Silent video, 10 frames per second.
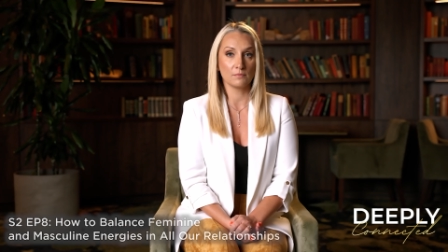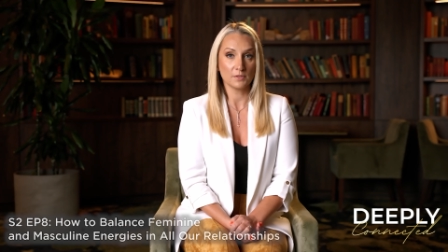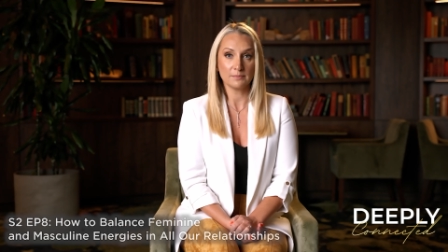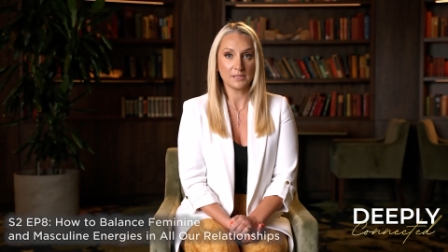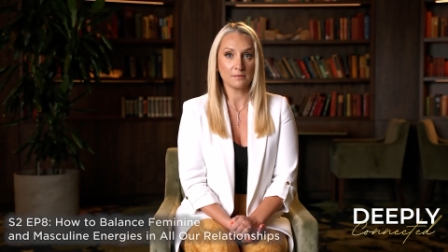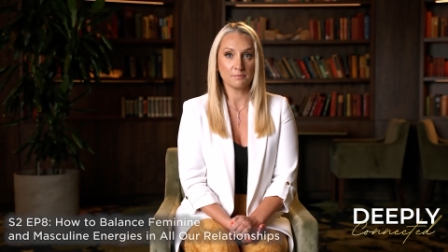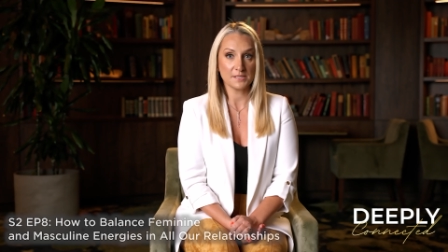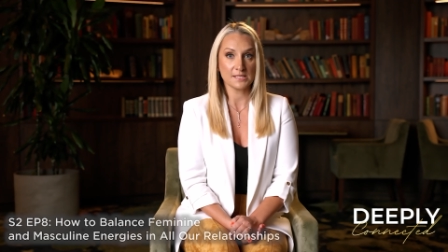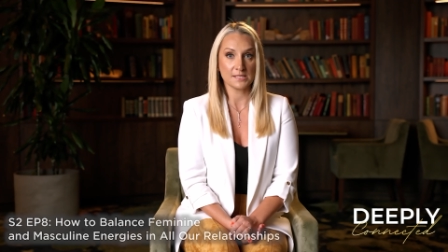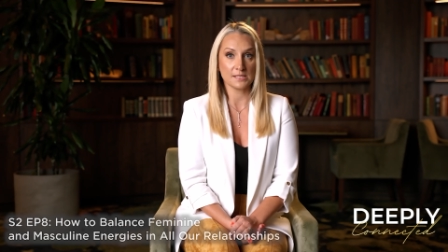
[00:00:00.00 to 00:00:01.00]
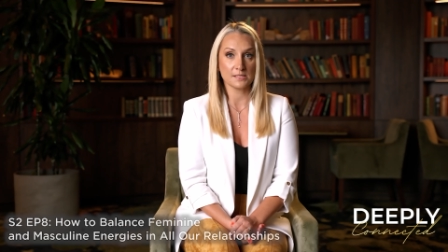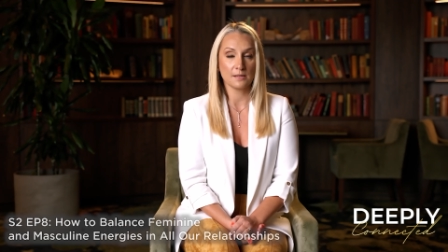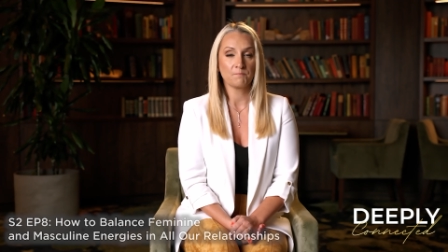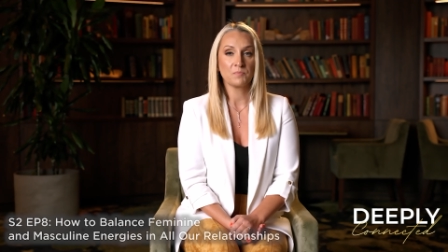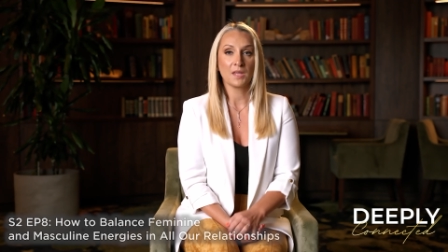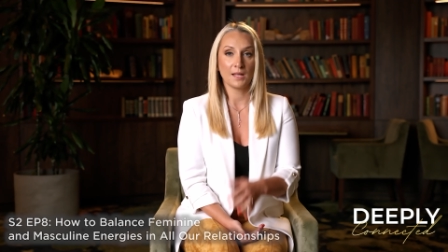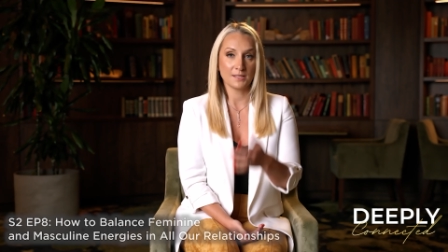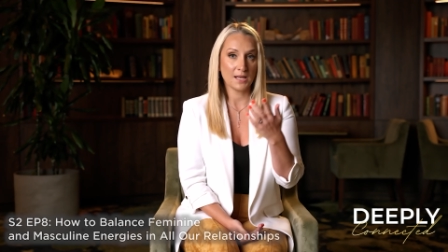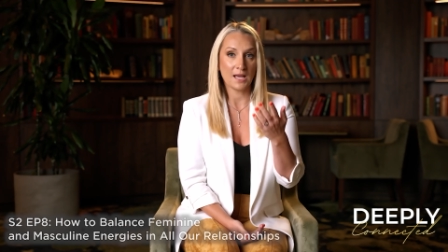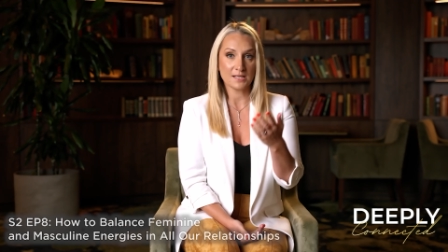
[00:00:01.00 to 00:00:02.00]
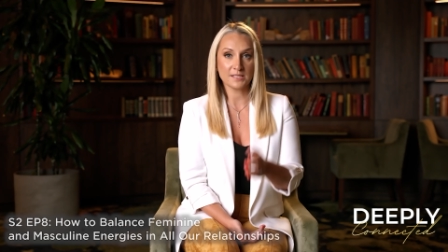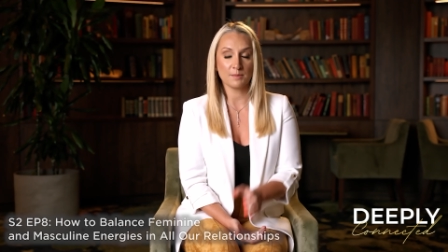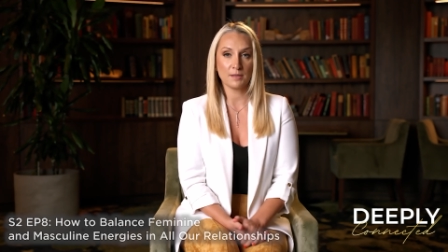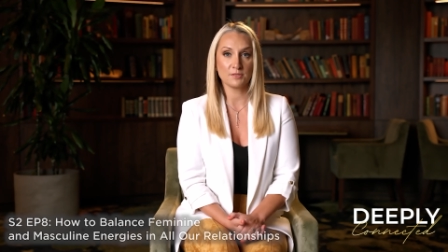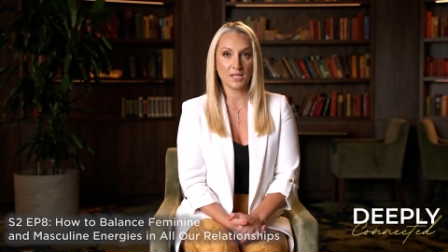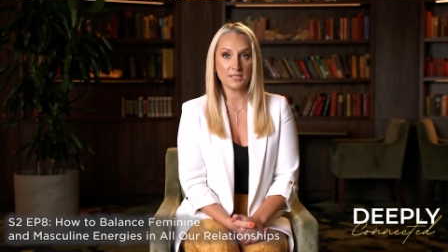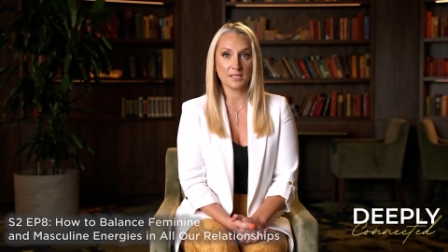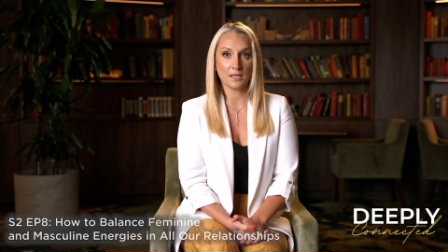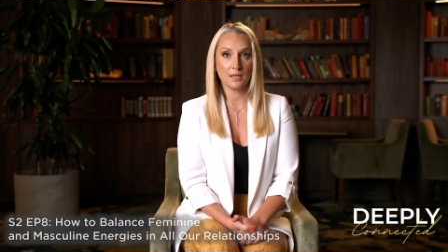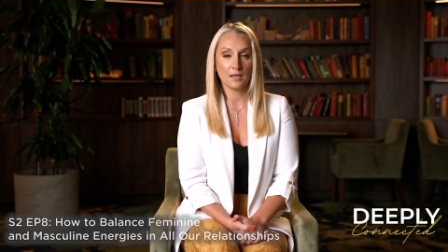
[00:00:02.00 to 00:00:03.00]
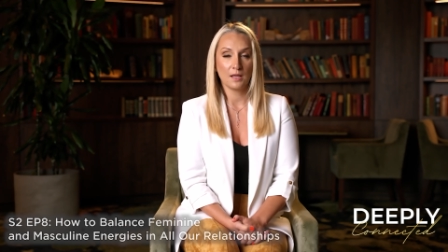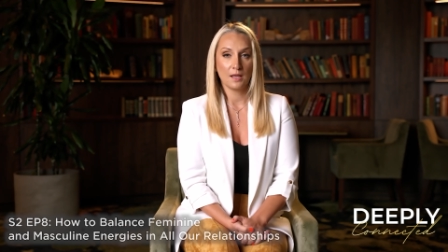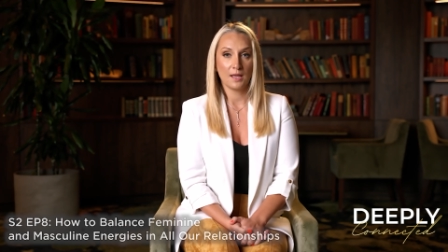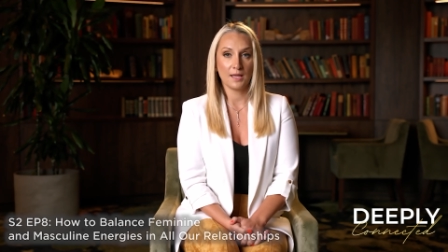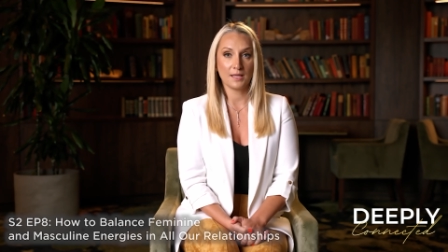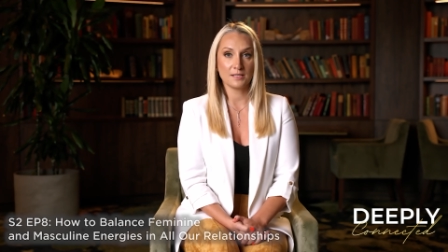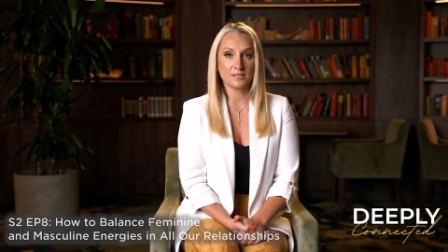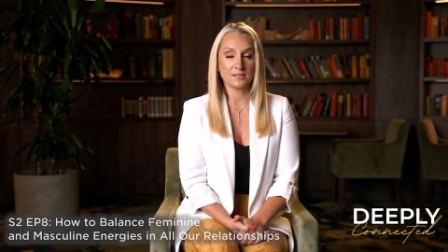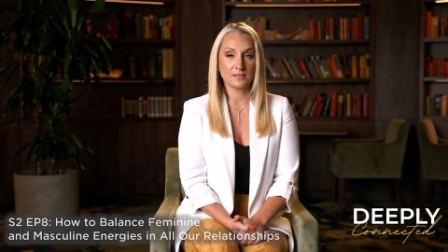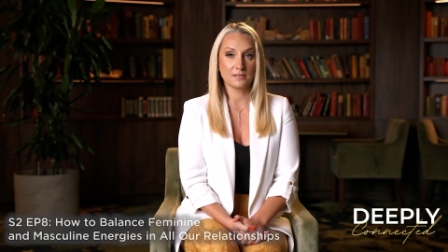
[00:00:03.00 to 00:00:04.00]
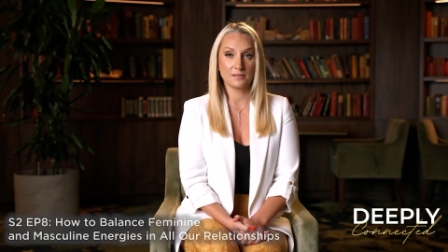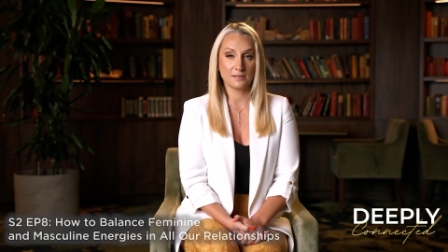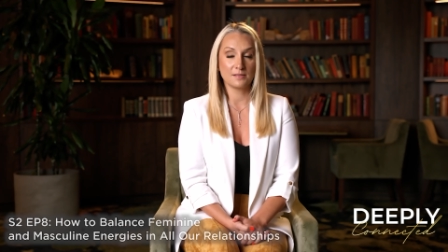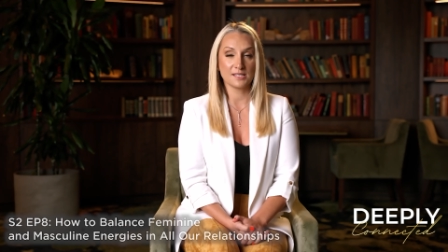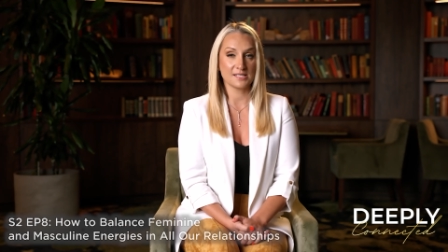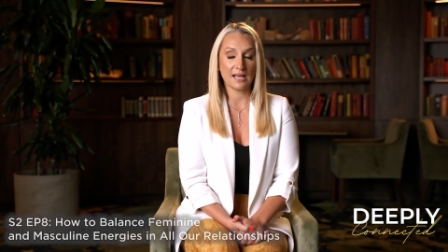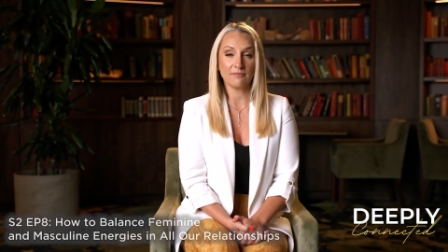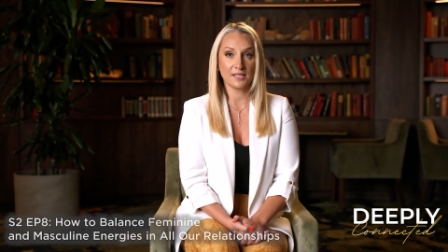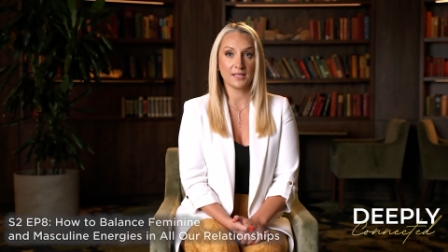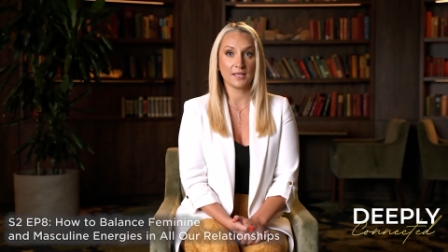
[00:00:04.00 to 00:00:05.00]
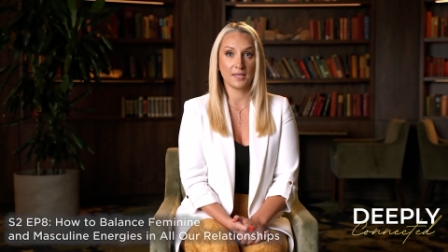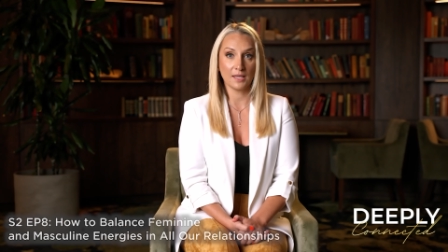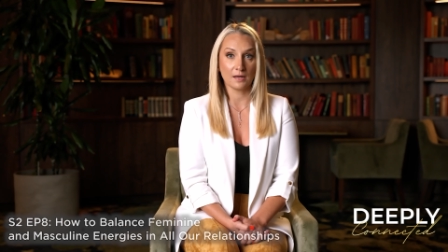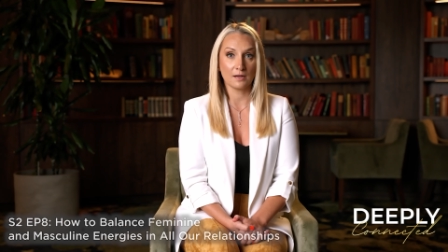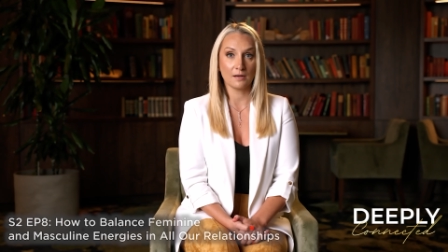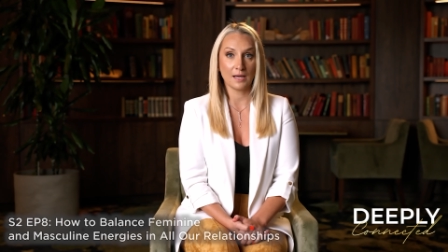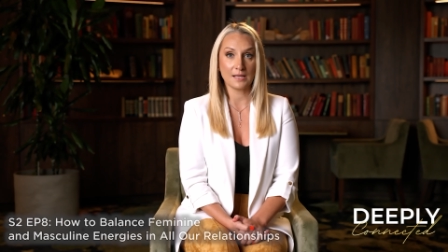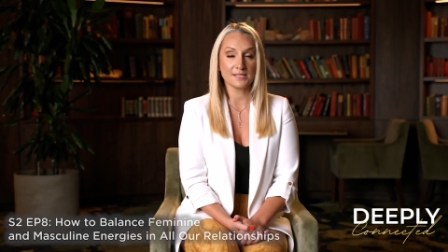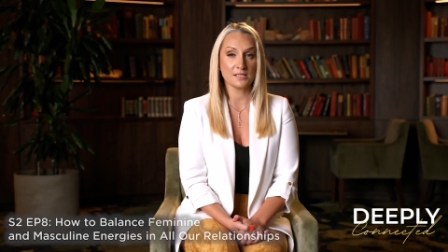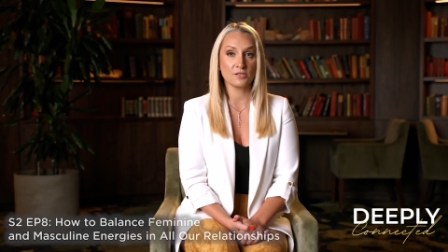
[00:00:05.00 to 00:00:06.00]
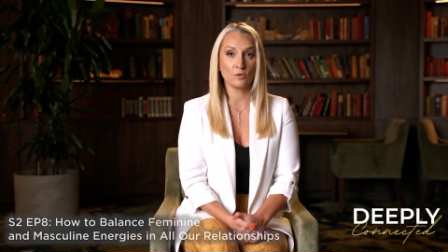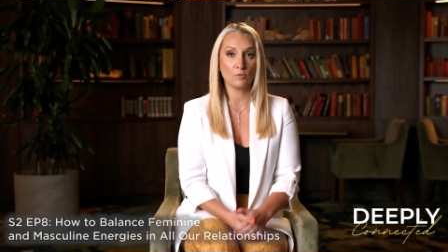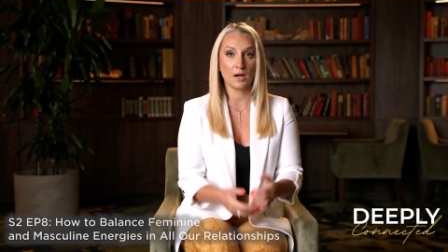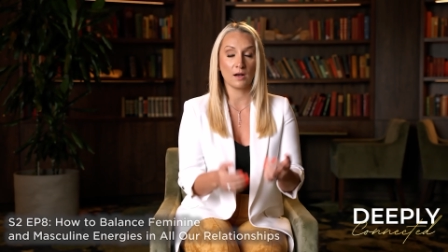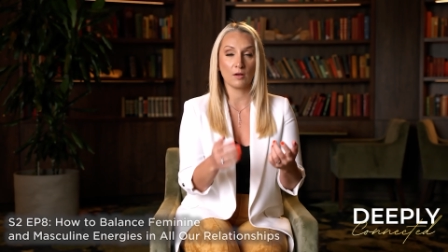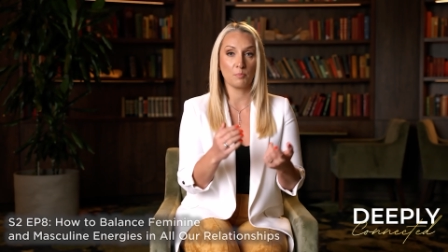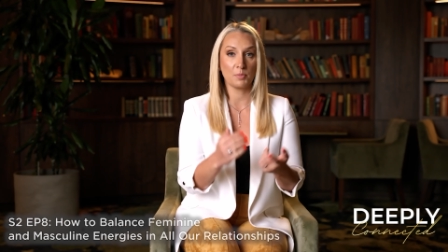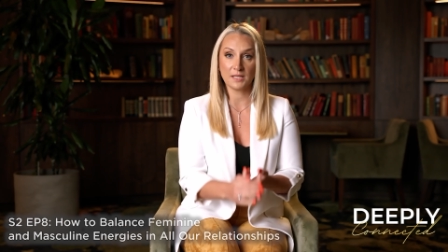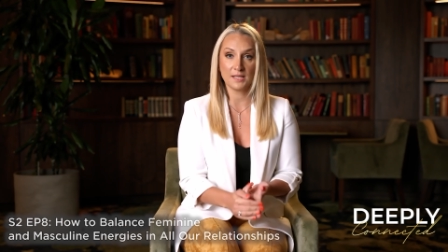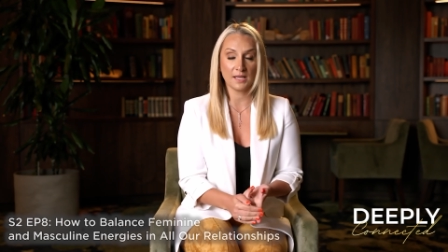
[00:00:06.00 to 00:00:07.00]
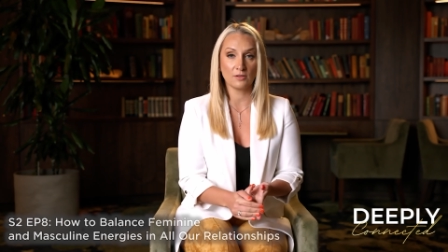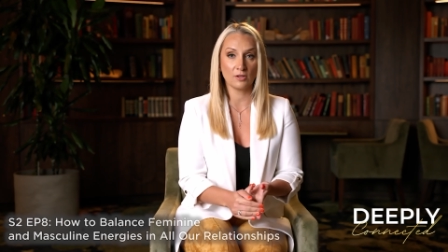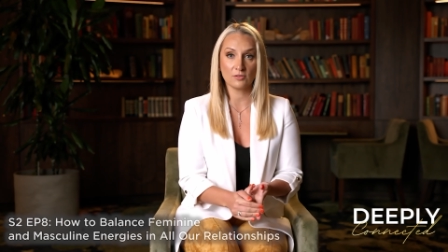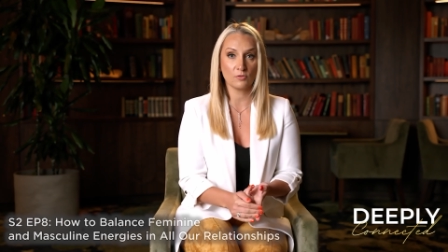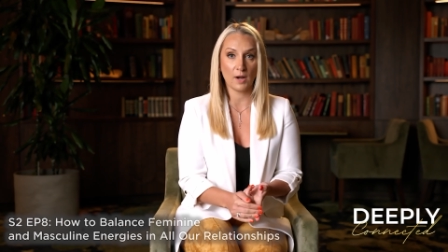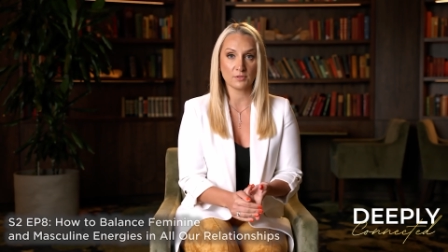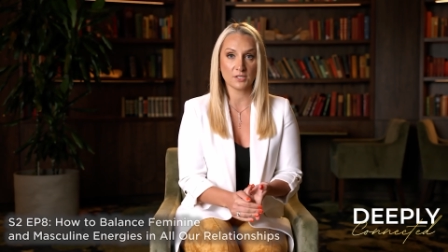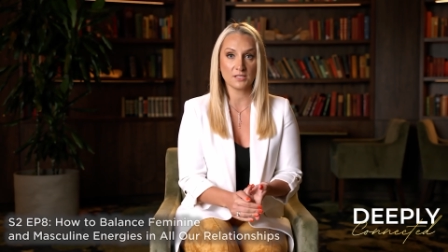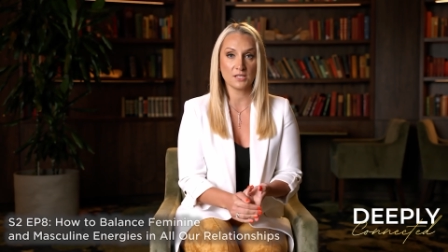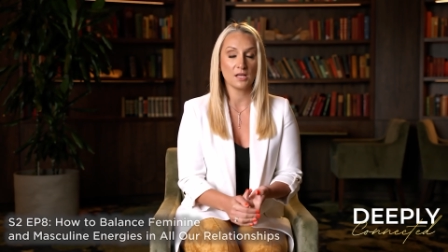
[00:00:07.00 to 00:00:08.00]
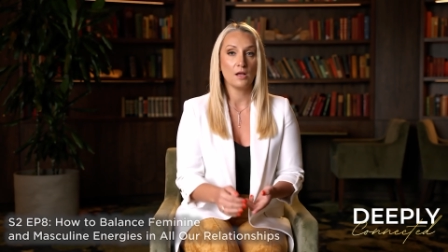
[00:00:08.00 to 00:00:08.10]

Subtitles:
multi-million businesses. And then I ask about dating, and the stuff that I hear, I said, you are completely not grounded.